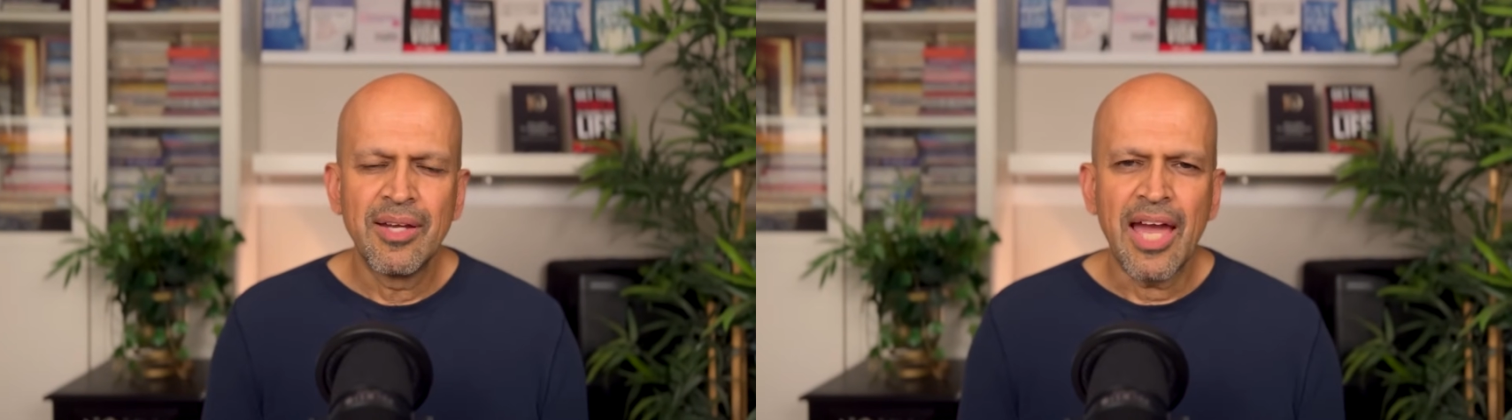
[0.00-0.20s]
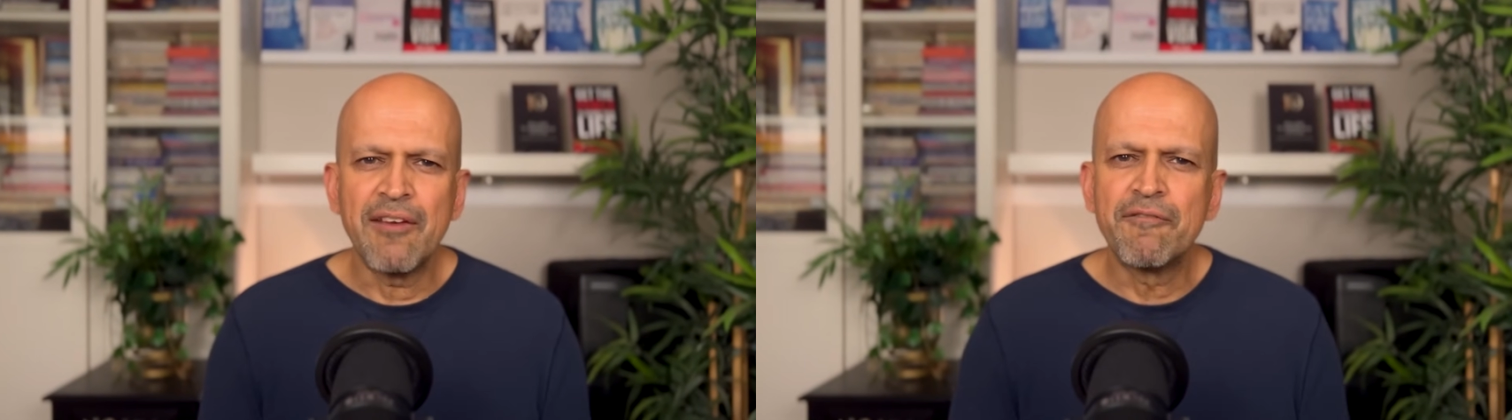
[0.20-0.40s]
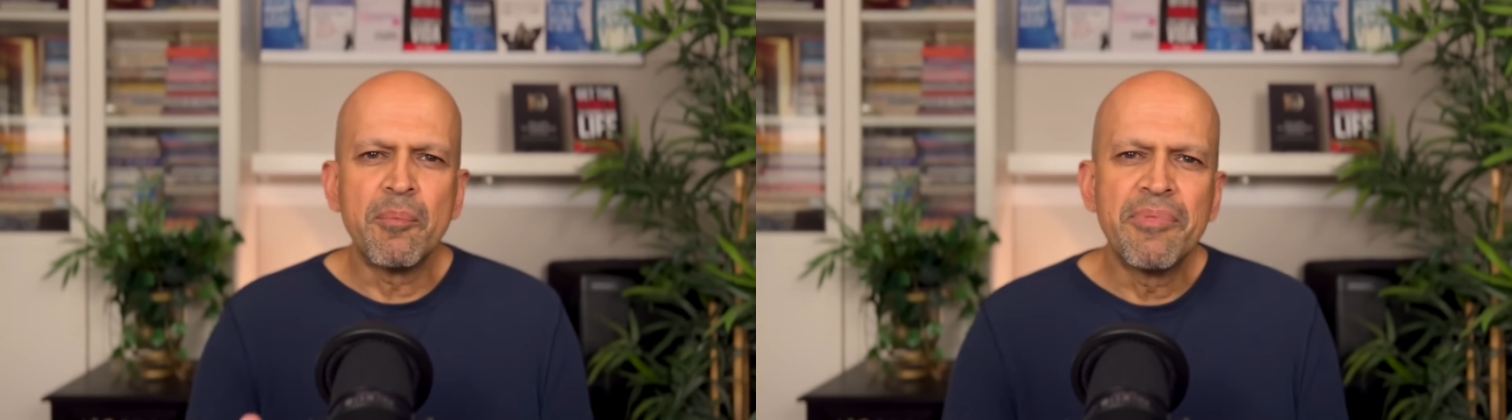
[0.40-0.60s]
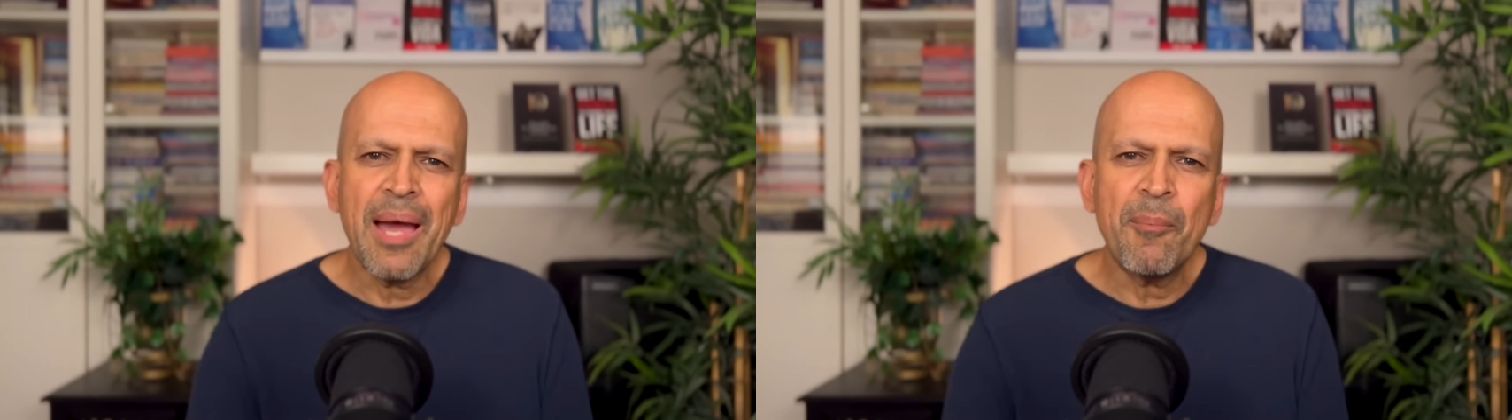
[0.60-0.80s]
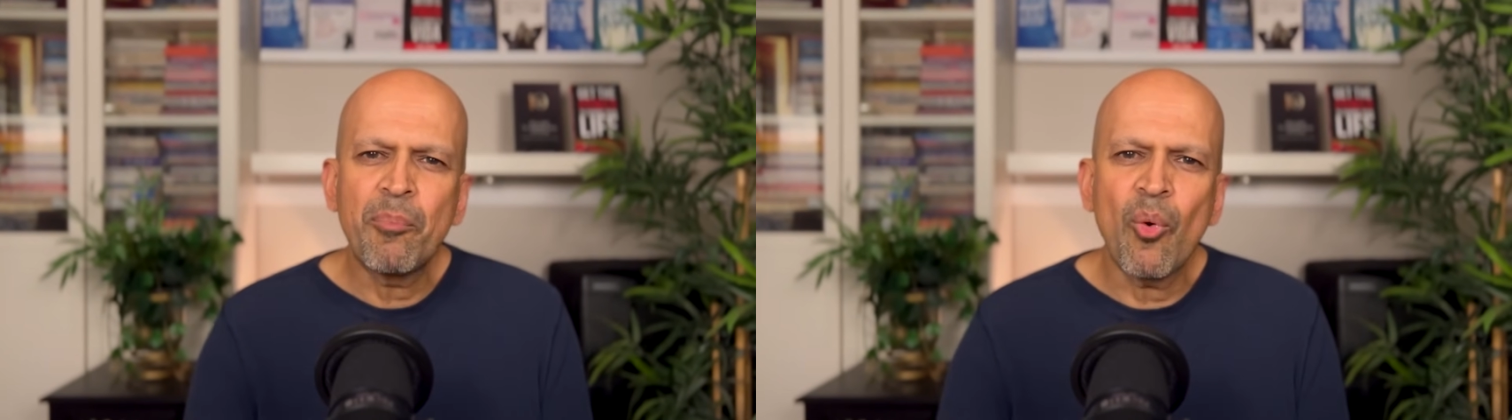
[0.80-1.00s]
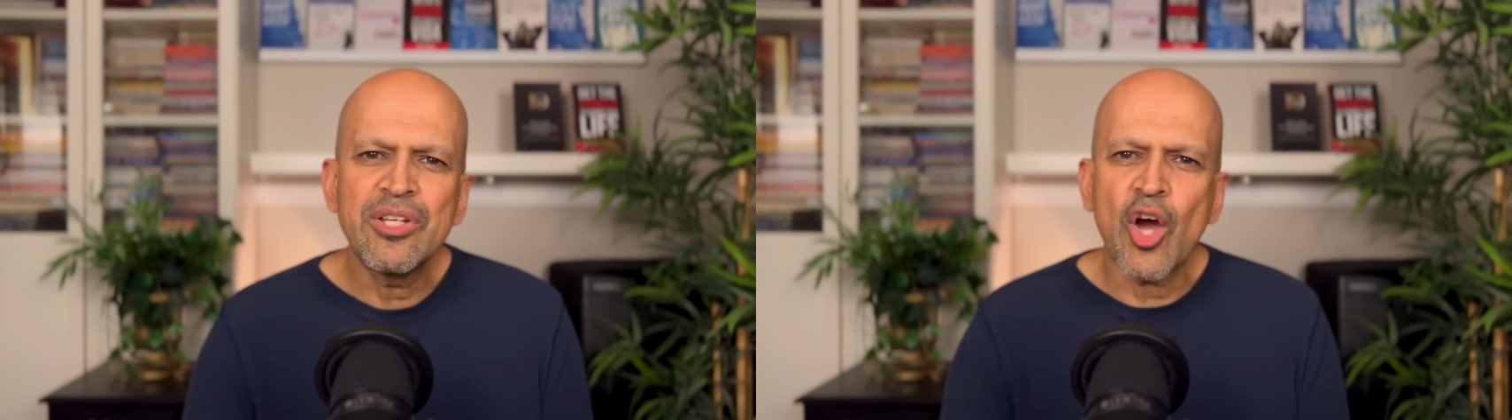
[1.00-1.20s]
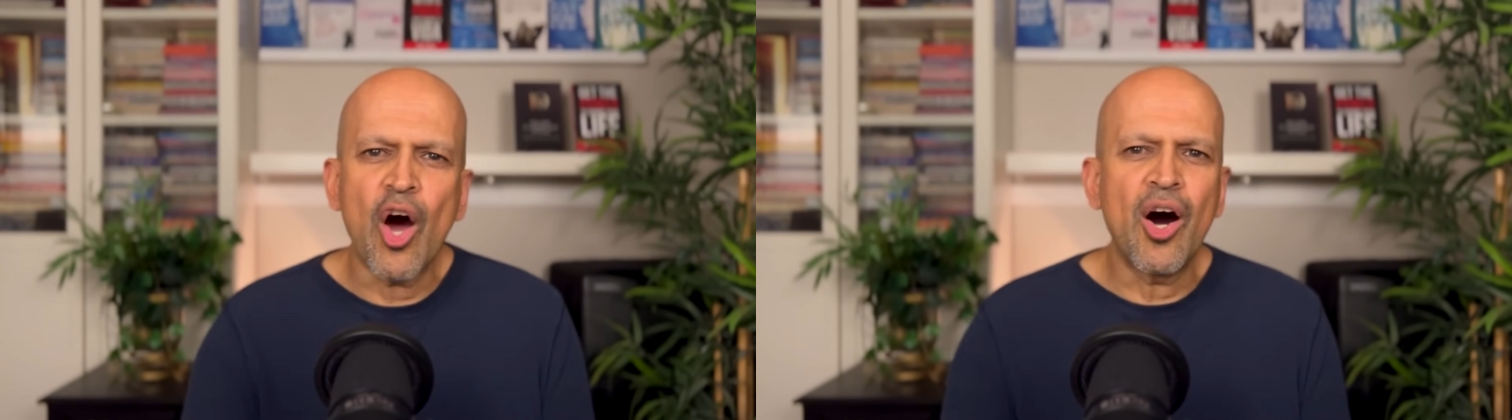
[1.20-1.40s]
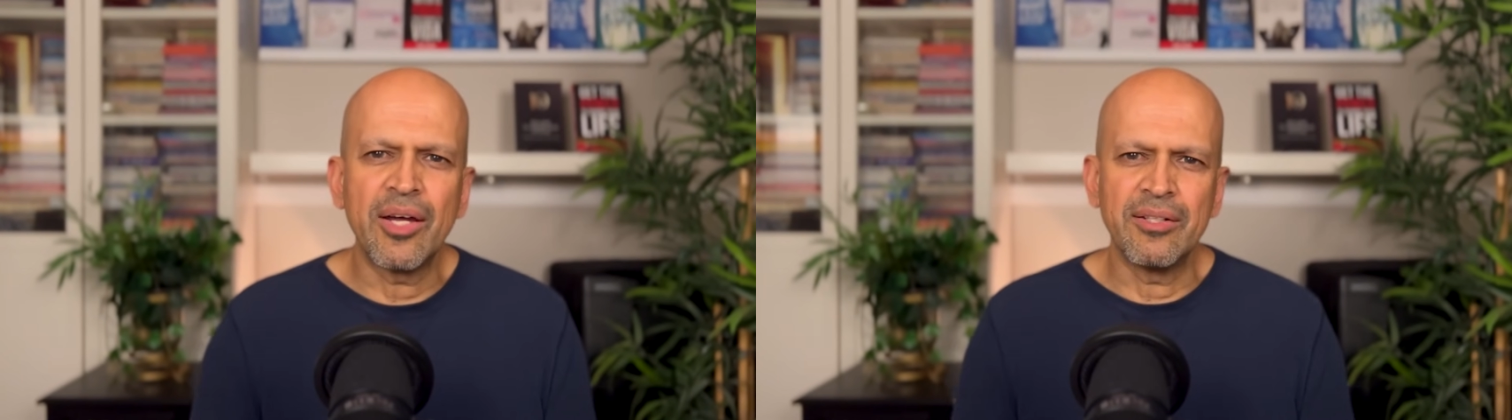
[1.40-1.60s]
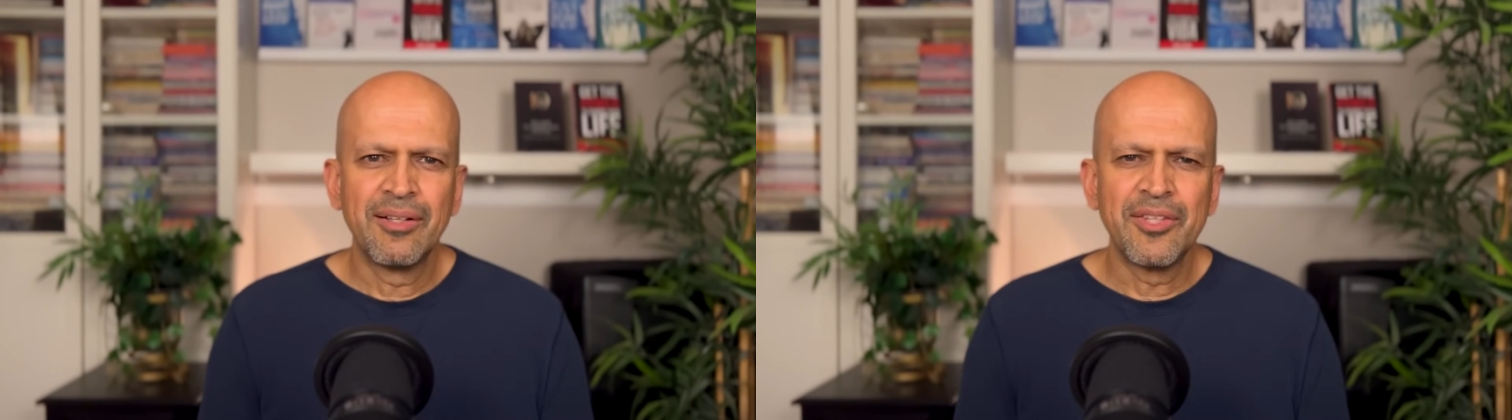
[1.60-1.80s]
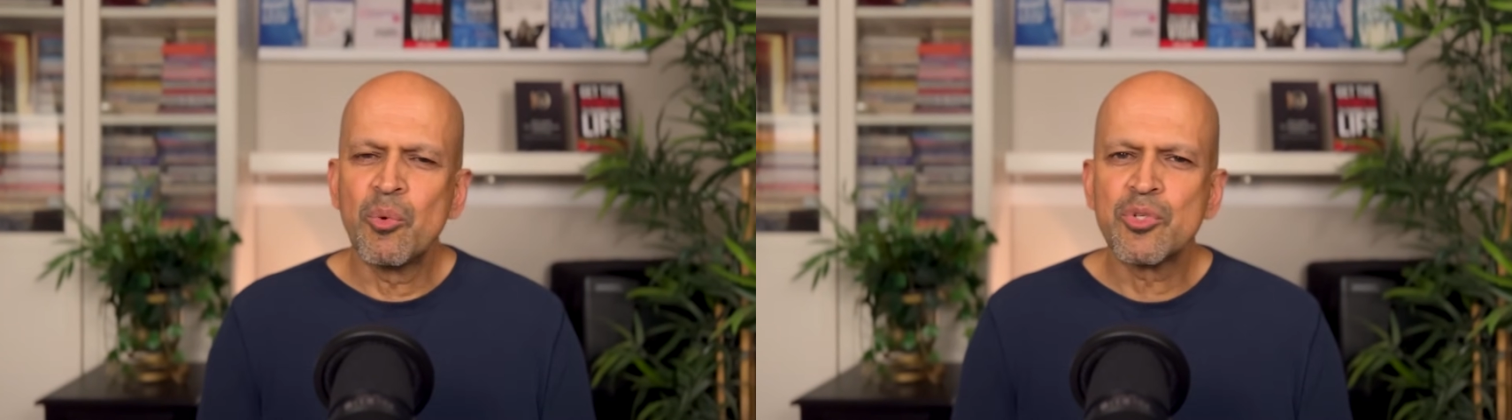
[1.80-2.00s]
And from that point on,
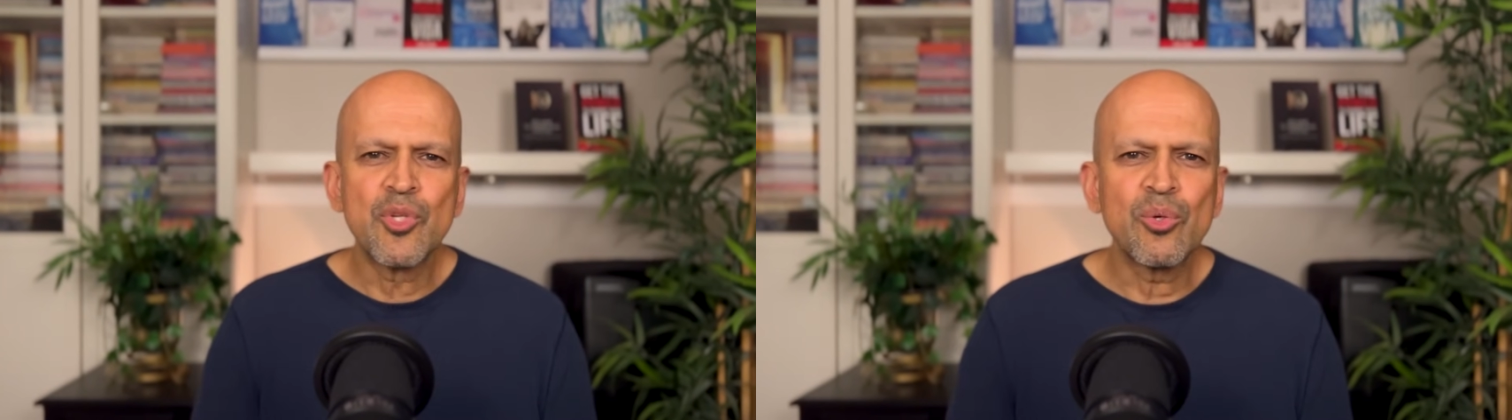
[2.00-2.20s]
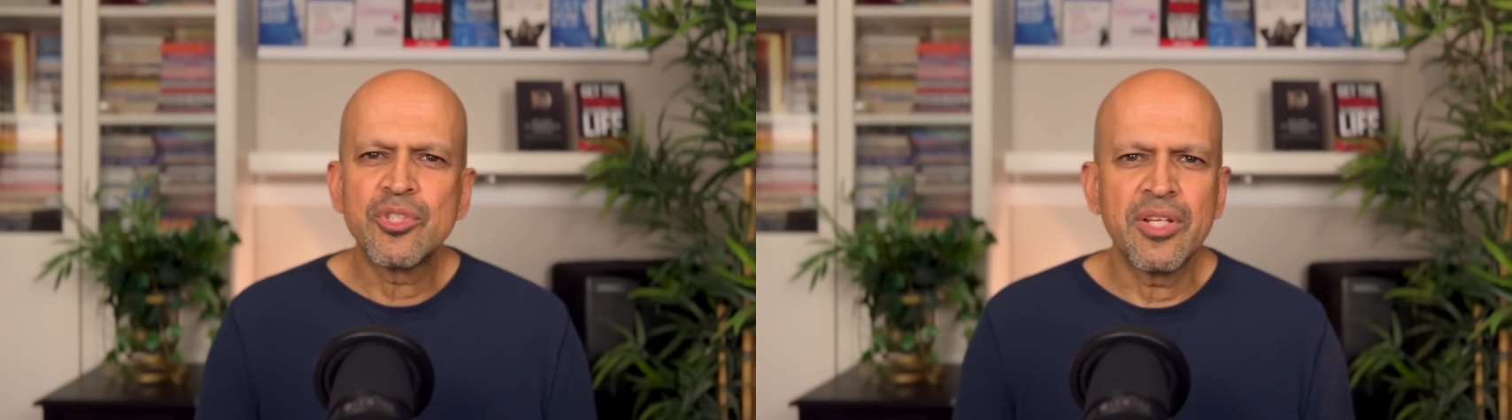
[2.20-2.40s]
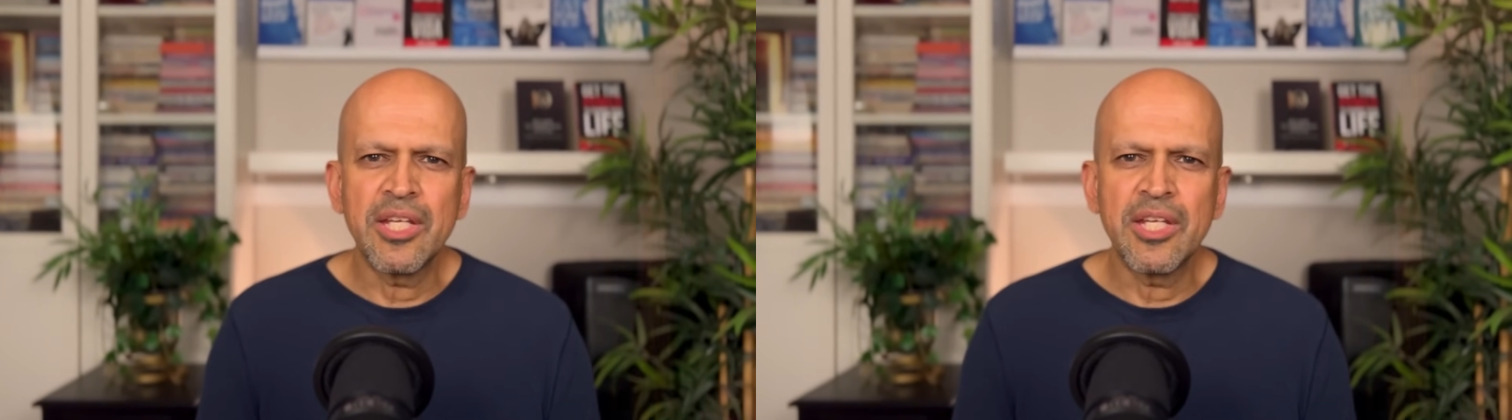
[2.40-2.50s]
there was no turning